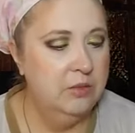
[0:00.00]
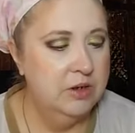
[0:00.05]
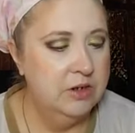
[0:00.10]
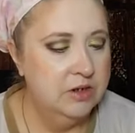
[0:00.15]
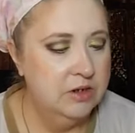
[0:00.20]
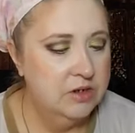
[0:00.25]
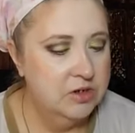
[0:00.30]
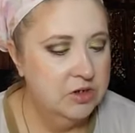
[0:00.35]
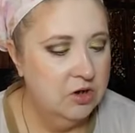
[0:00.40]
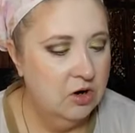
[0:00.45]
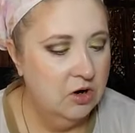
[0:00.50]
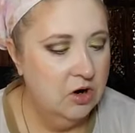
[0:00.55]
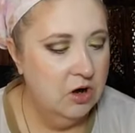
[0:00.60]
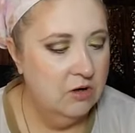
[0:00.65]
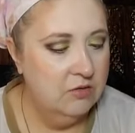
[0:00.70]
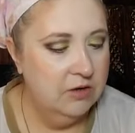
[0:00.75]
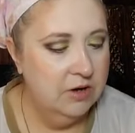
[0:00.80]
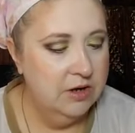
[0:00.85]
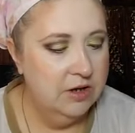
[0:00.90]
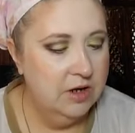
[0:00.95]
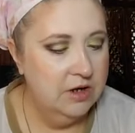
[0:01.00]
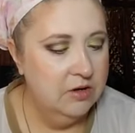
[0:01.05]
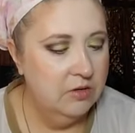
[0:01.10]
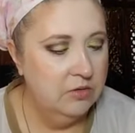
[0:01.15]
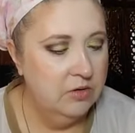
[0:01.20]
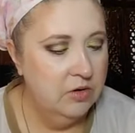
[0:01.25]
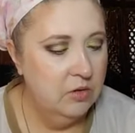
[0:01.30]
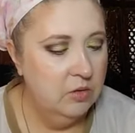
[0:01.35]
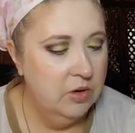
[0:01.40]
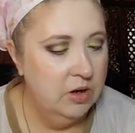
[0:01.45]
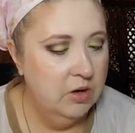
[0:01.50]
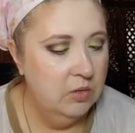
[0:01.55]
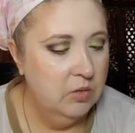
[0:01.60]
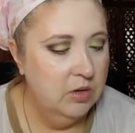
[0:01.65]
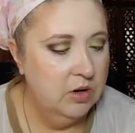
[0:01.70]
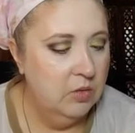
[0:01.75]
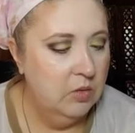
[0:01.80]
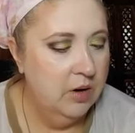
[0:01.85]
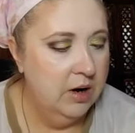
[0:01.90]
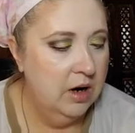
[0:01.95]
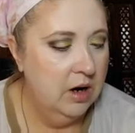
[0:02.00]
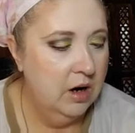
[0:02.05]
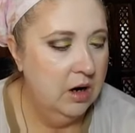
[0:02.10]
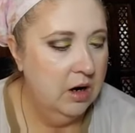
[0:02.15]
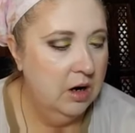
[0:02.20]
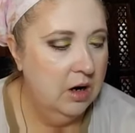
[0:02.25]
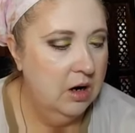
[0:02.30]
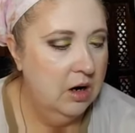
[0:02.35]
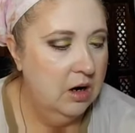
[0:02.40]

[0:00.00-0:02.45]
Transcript: but to start off with, I don't know what I want to wear.